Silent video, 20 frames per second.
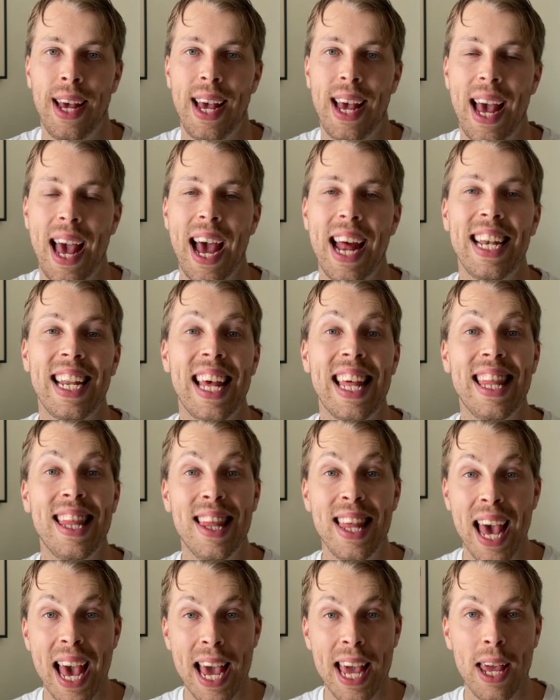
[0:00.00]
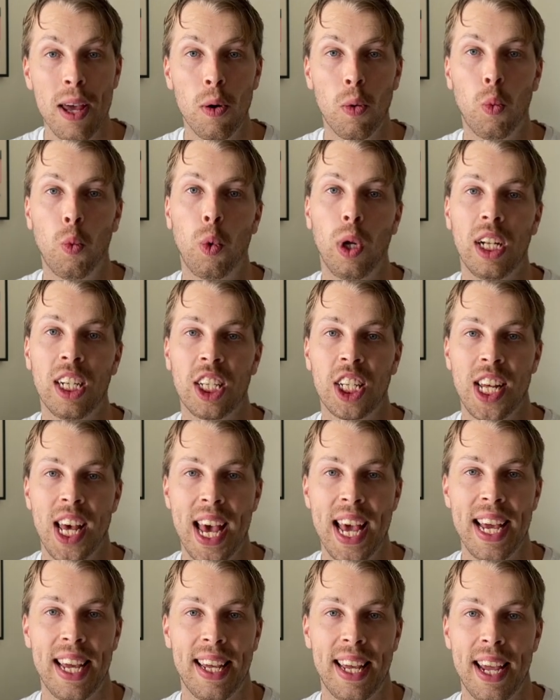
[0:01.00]
and they will
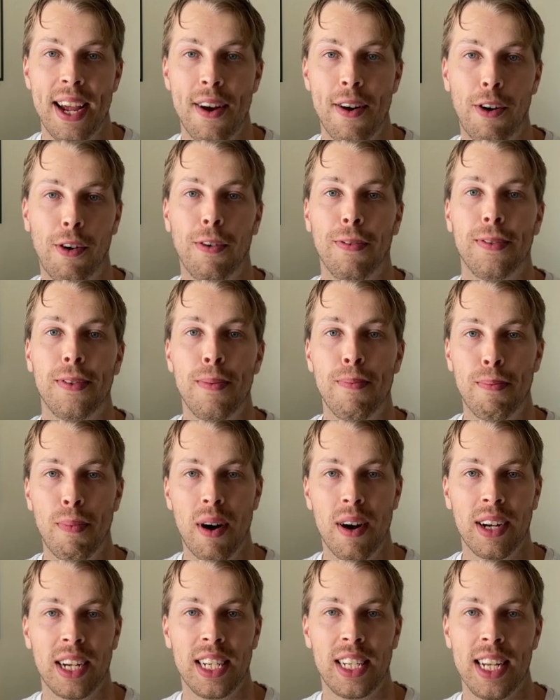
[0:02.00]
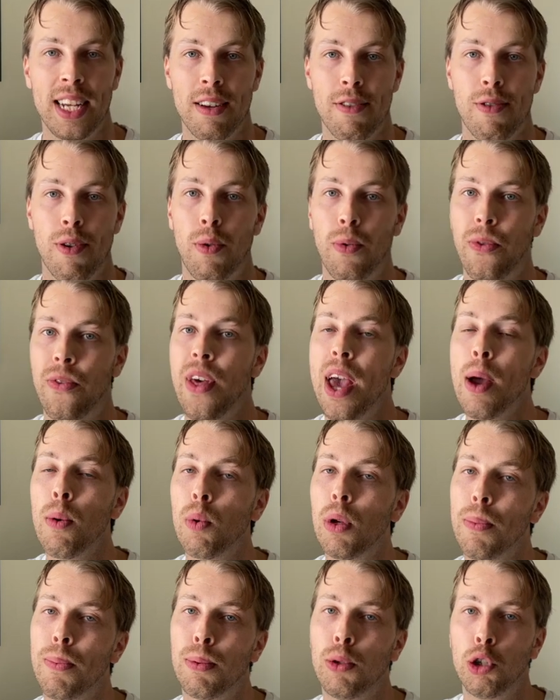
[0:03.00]
take care of the marketing. So they
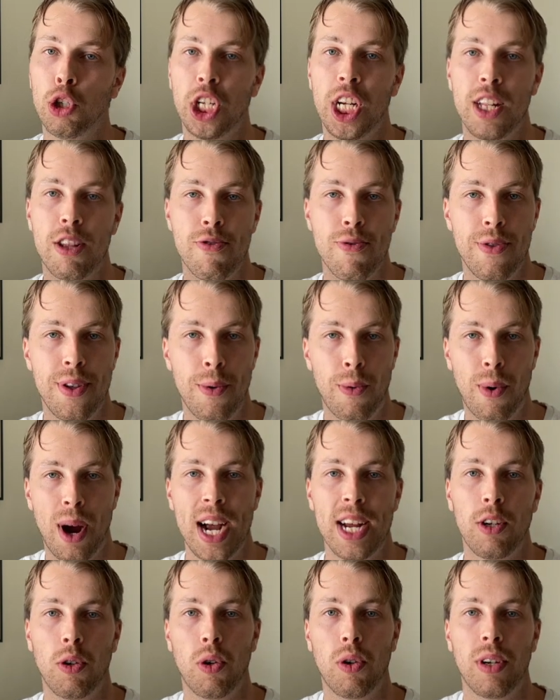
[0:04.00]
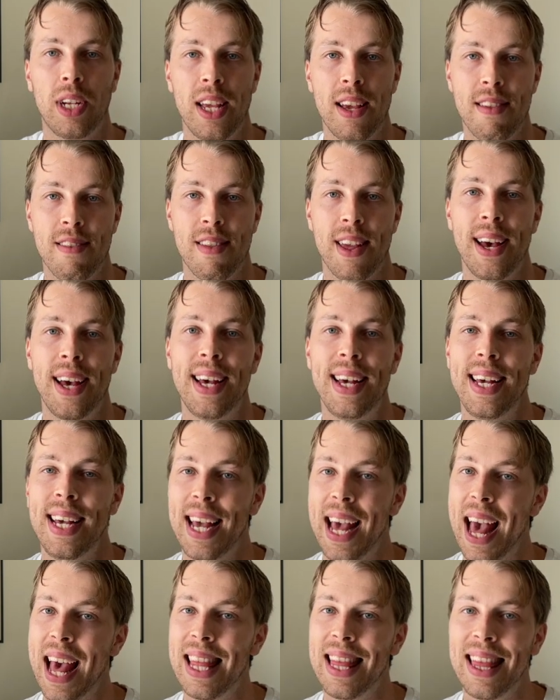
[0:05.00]
will push it to the right audience
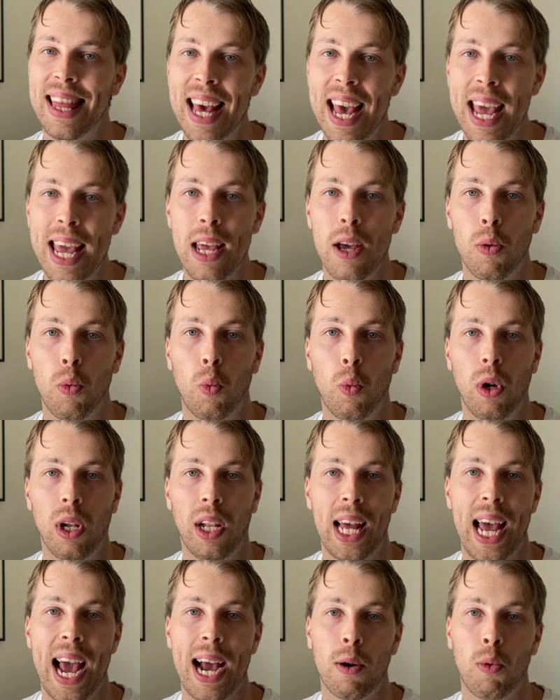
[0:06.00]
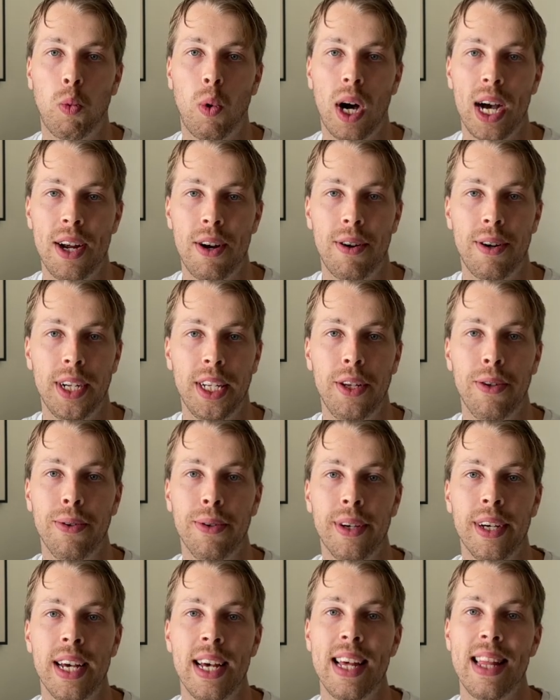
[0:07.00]
and they will acquire
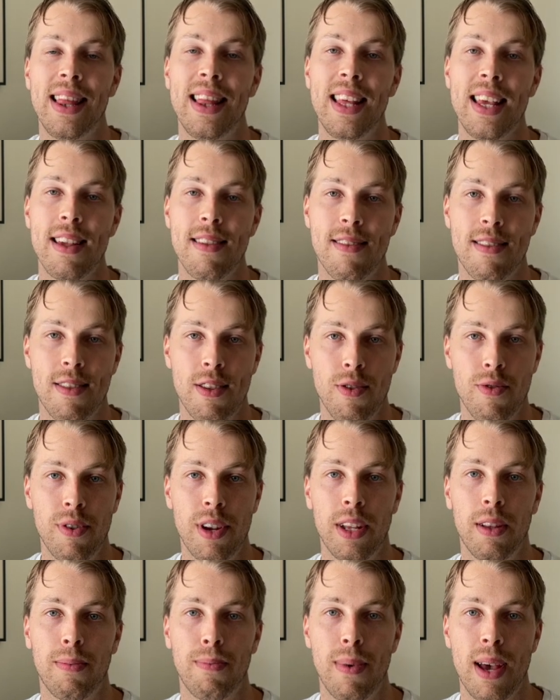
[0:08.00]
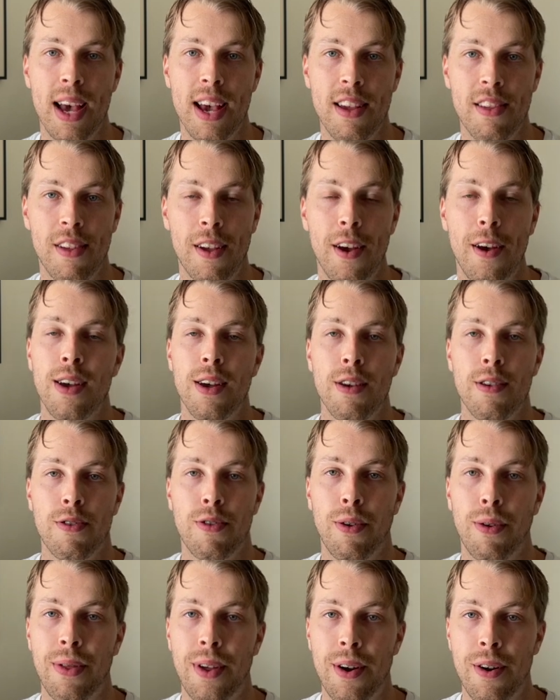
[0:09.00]
you the student base. So
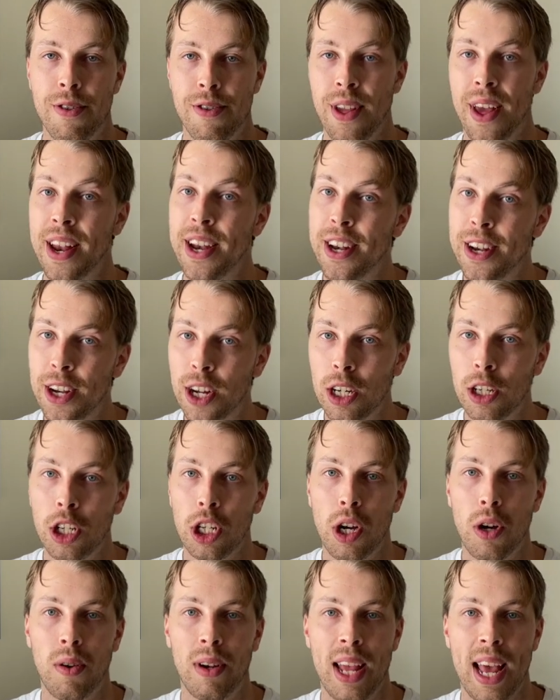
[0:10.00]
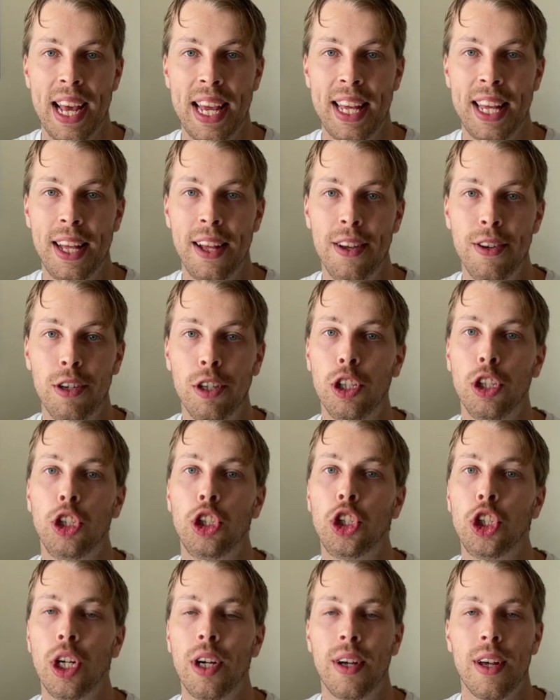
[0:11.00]
there's not only a
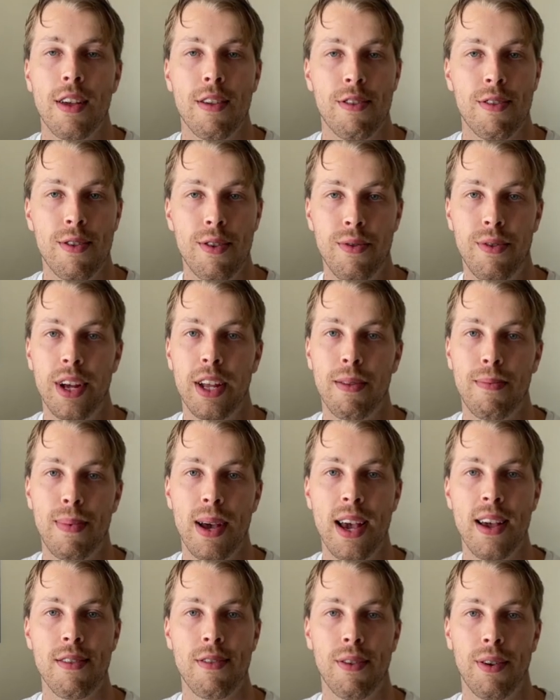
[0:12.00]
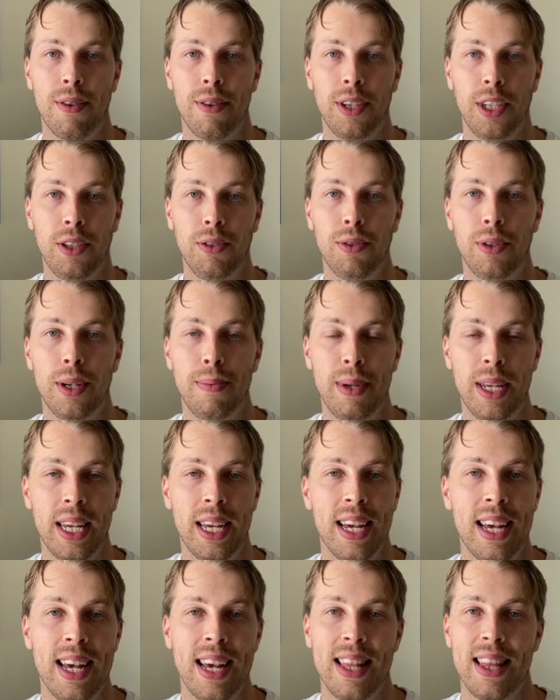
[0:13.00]
huge student base on Udemy
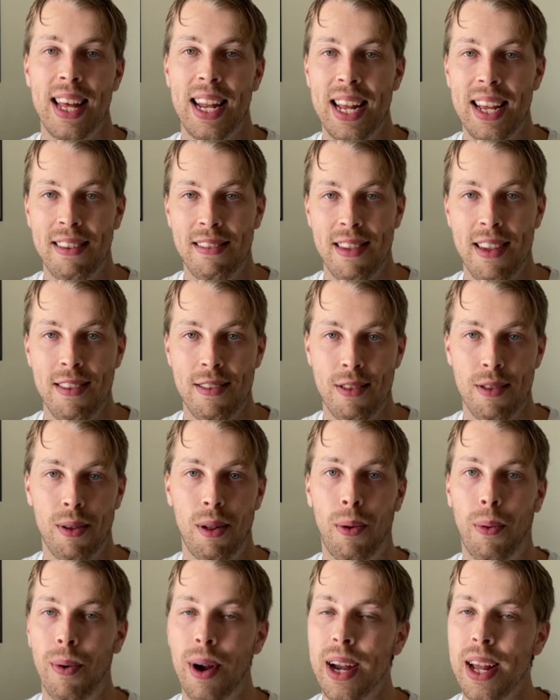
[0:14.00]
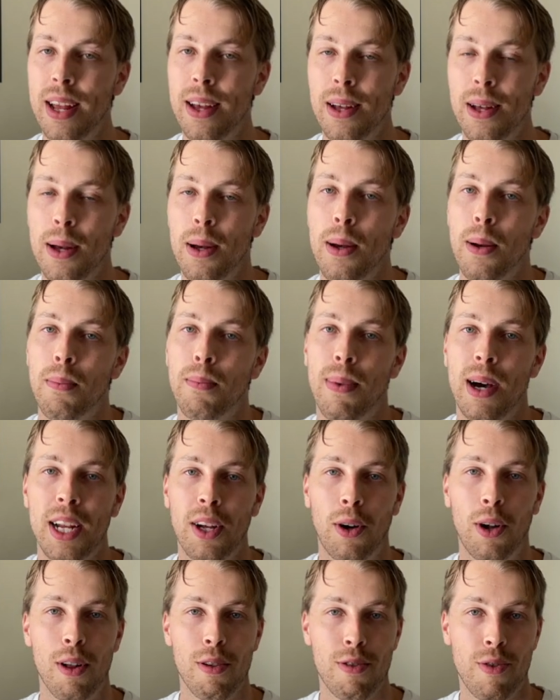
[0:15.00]
that exists already, But
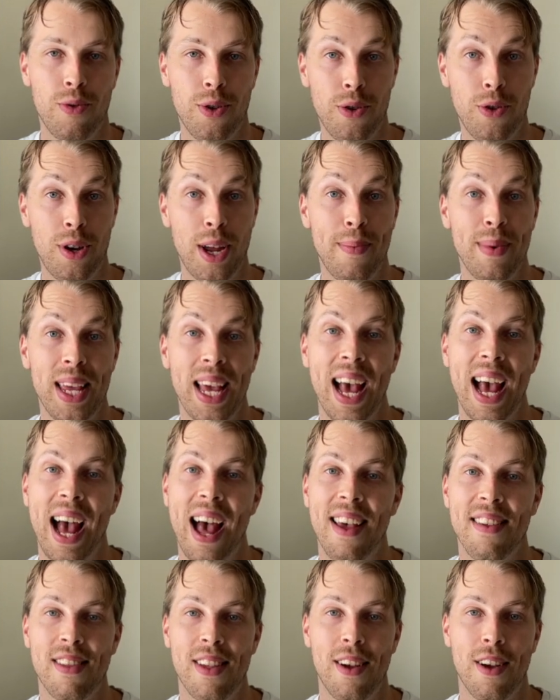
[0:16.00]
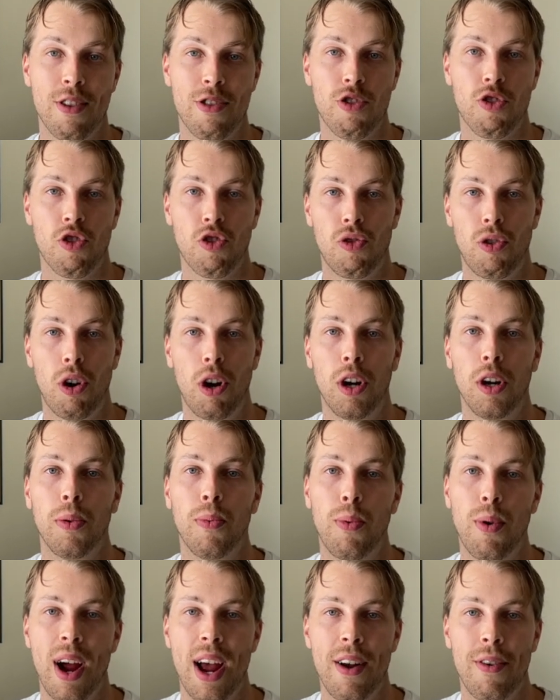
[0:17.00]
also Udemy has a strong
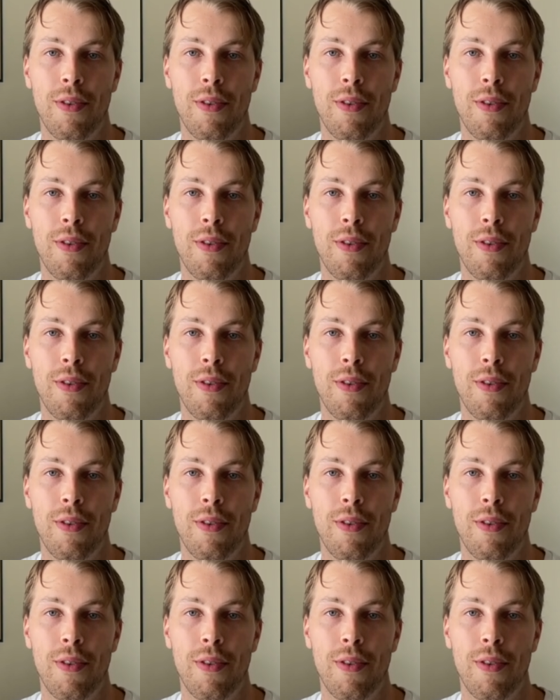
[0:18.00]
brand